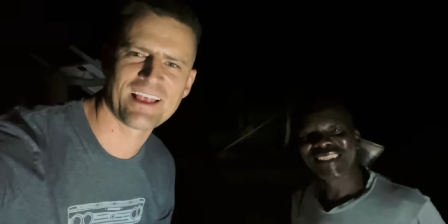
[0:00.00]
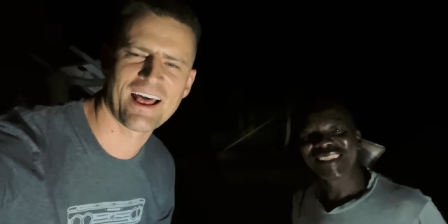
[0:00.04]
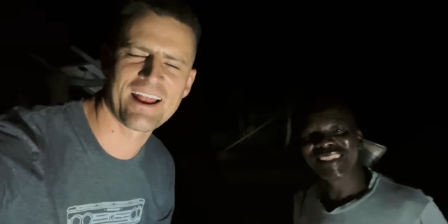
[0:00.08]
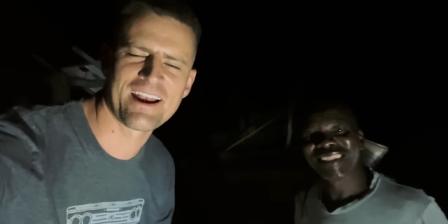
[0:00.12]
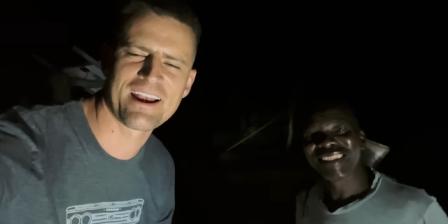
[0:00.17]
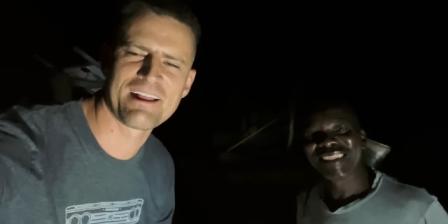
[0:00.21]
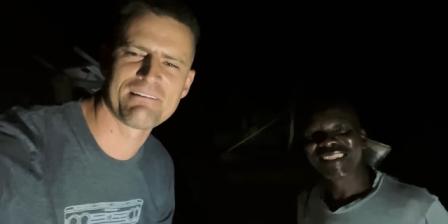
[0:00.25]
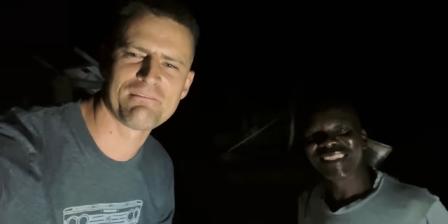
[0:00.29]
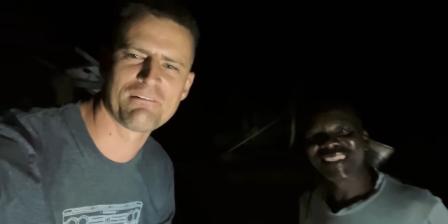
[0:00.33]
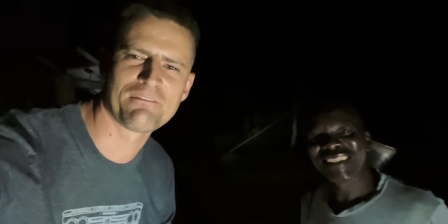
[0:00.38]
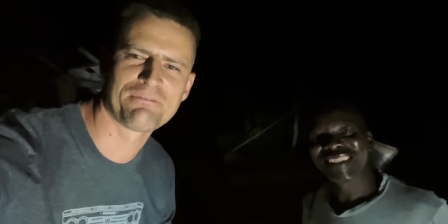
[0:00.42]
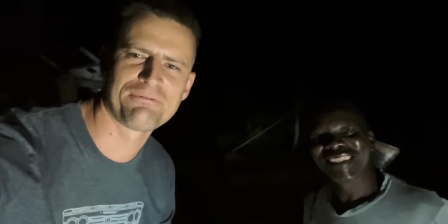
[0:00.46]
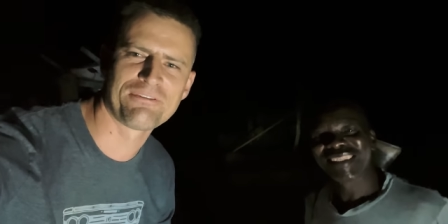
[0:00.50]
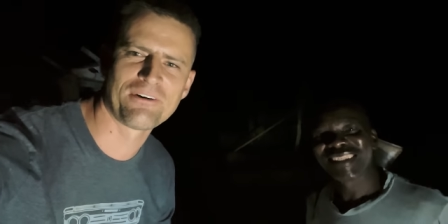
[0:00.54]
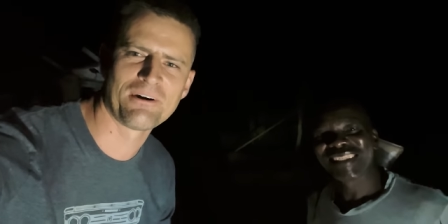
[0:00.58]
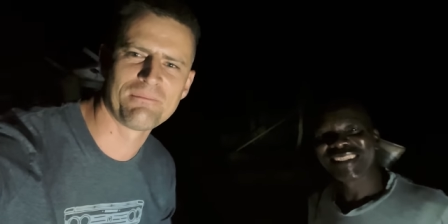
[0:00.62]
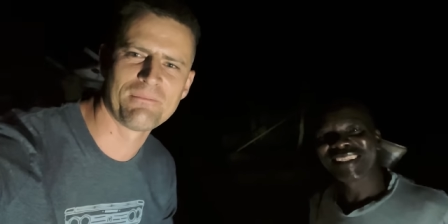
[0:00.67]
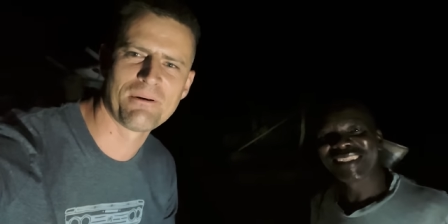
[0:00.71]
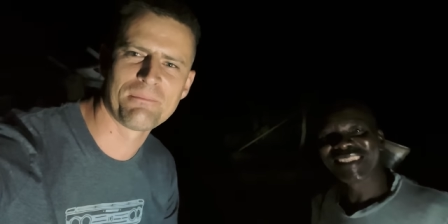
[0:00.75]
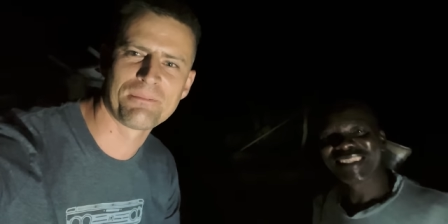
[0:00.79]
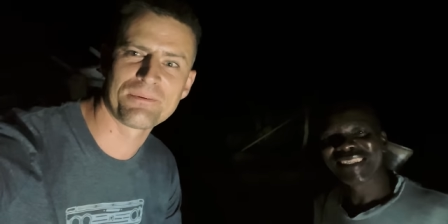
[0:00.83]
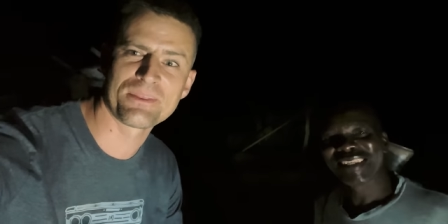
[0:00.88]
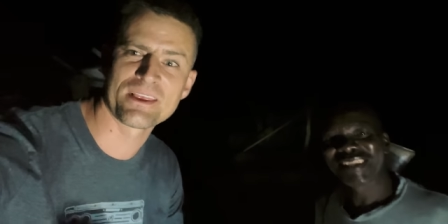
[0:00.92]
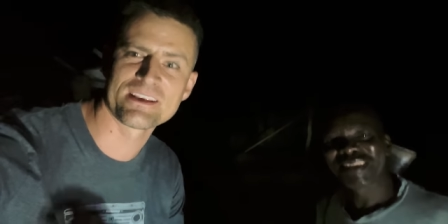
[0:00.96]
I didn't even
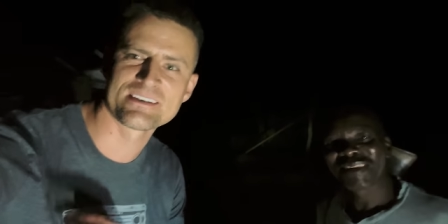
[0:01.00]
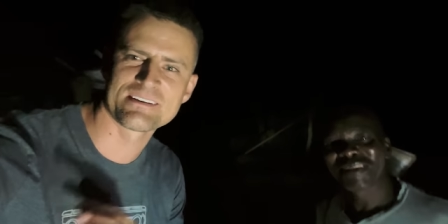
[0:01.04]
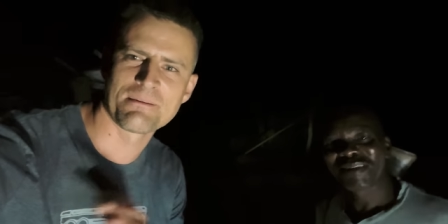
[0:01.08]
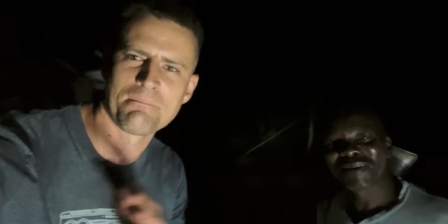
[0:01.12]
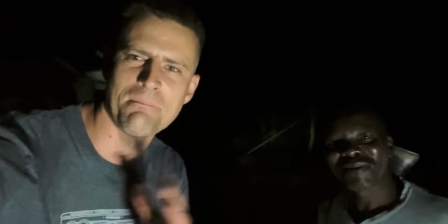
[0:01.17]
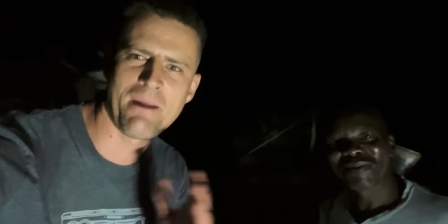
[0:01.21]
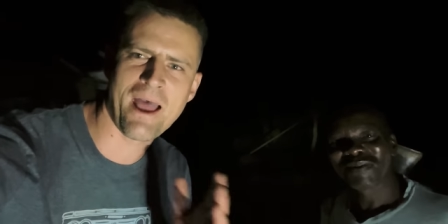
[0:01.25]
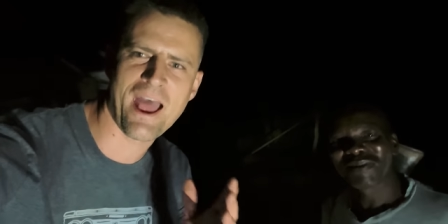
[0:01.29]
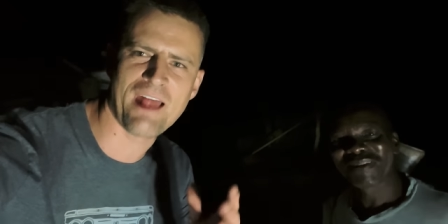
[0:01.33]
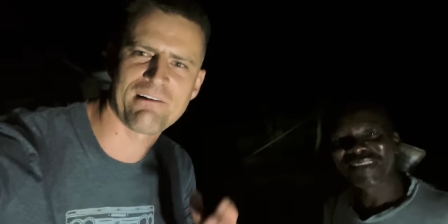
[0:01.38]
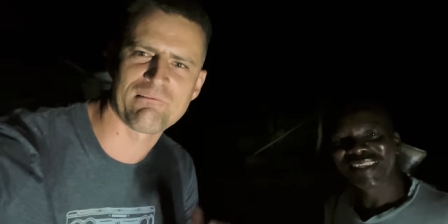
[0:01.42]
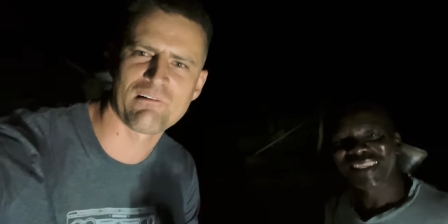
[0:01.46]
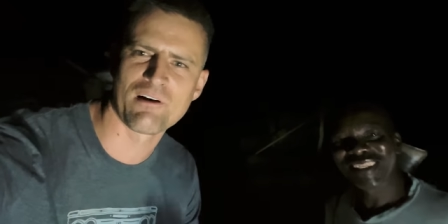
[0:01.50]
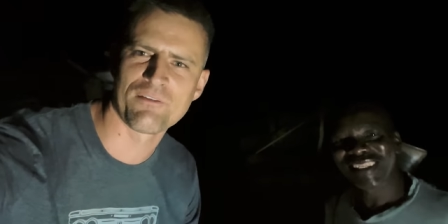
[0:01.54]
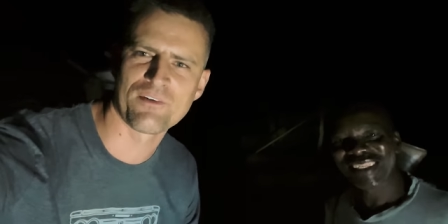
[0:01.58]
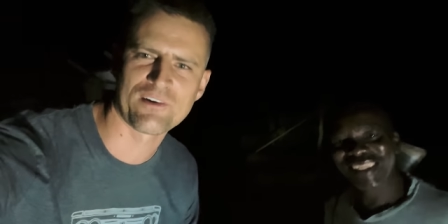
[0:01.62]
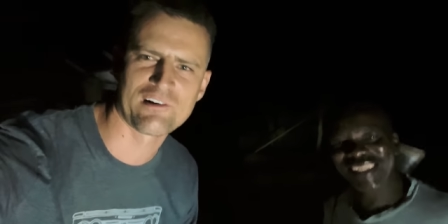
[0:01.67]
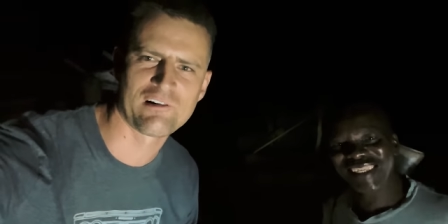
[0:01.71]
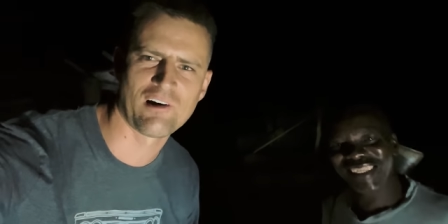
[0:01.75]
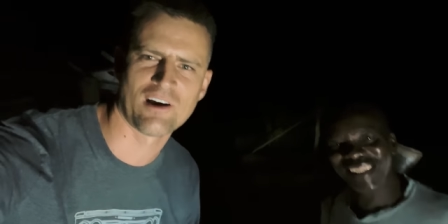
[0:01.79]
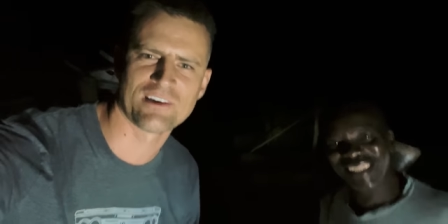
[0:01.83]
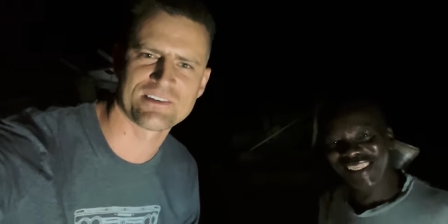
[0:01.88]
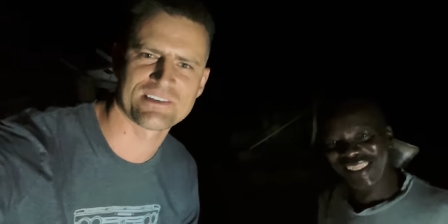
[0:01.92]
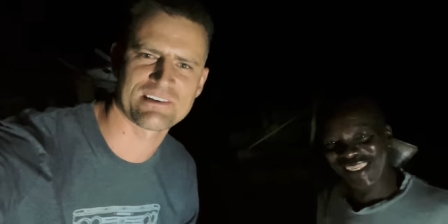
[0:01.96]
film it, but there's a mad river
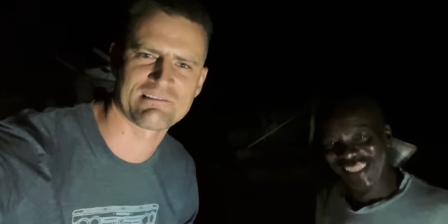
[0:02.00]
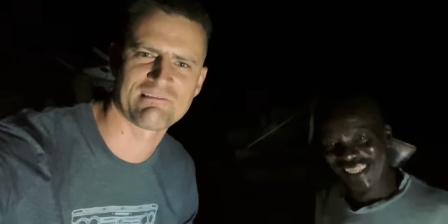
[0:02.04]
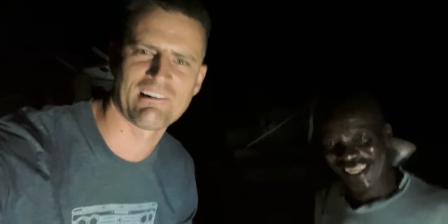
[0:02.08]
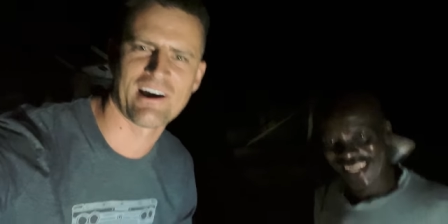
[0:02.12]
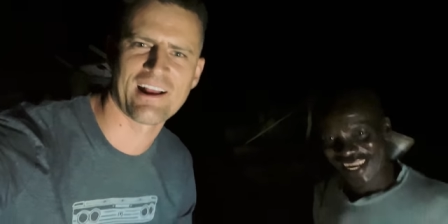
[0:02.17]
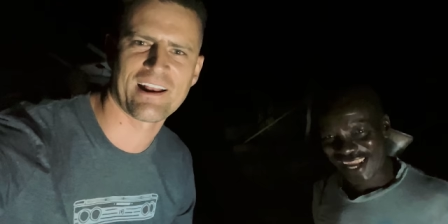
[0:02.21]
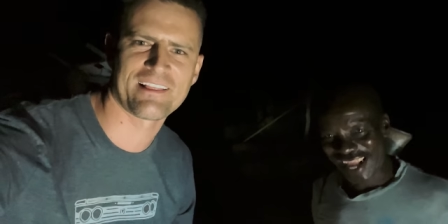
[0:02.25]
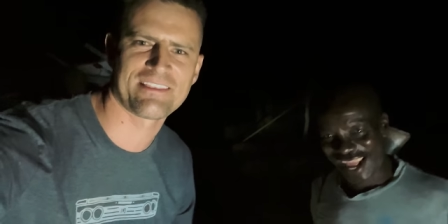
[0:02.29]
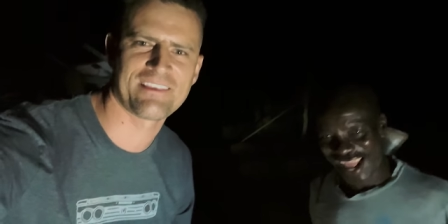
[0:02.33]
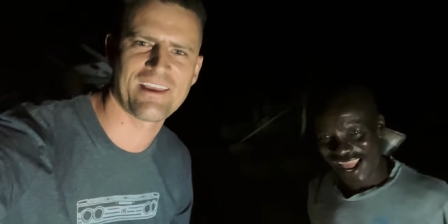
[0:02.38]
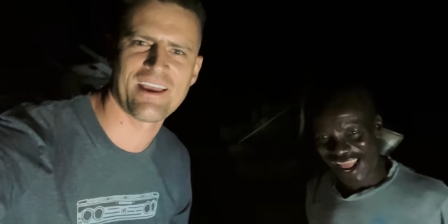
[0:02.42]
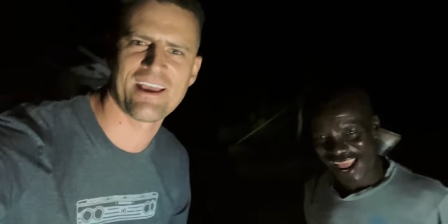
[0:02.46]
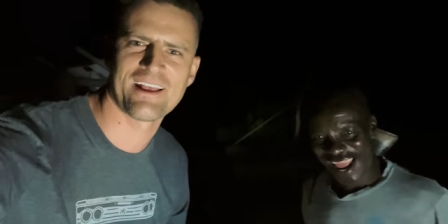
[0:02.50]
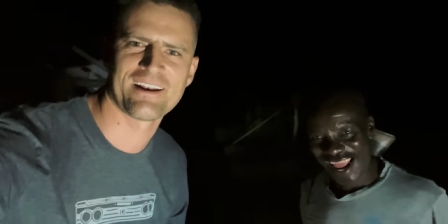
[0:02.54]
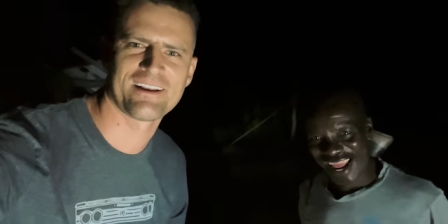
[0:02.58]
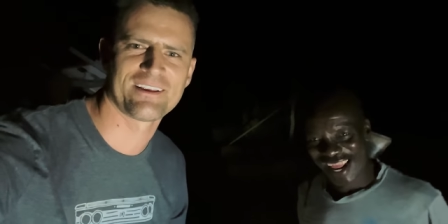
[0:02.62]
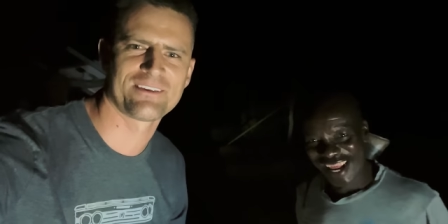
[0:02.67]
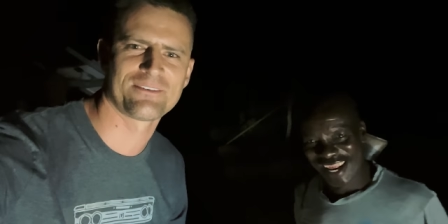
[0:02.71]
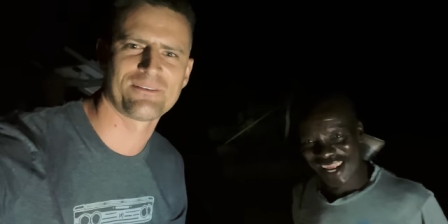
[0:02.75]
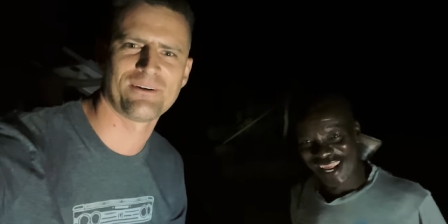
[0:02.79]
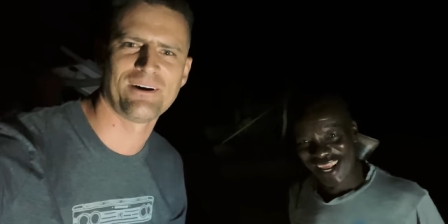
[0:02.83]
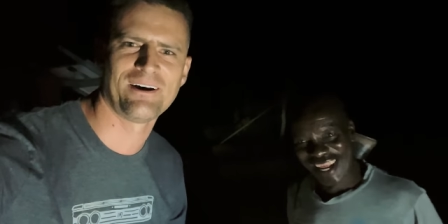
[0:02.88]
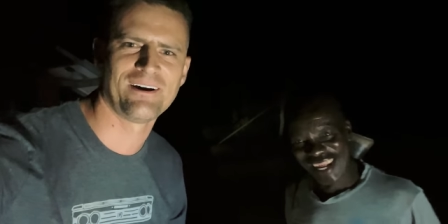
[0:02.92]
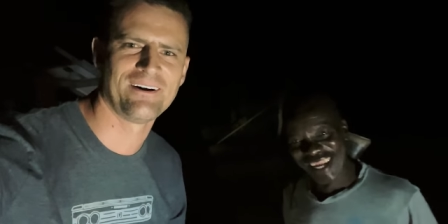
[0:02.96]
crossing right at the end
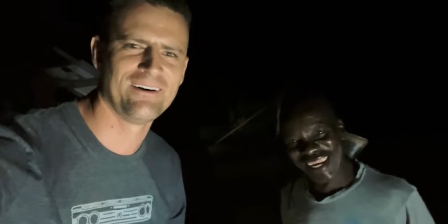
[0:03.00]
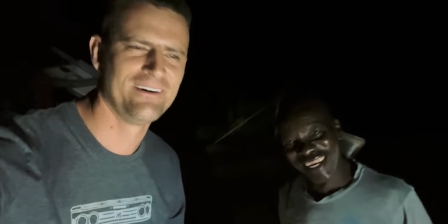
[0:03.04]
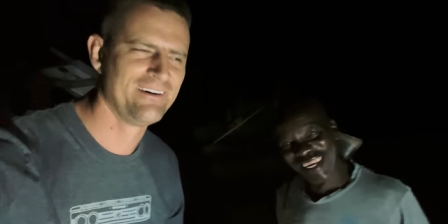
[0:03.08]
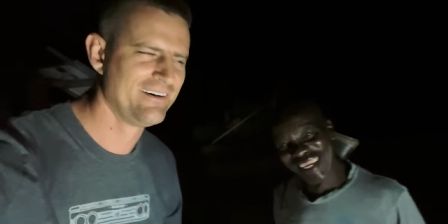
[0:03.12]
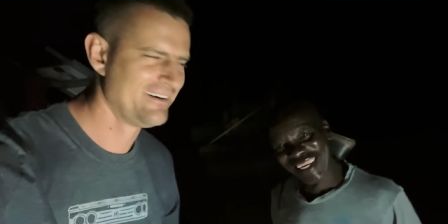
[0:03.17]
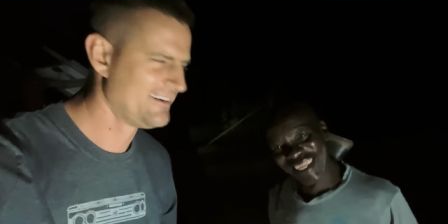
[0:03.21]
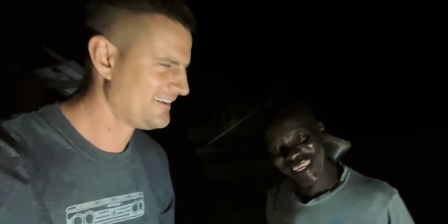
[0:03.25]
as well.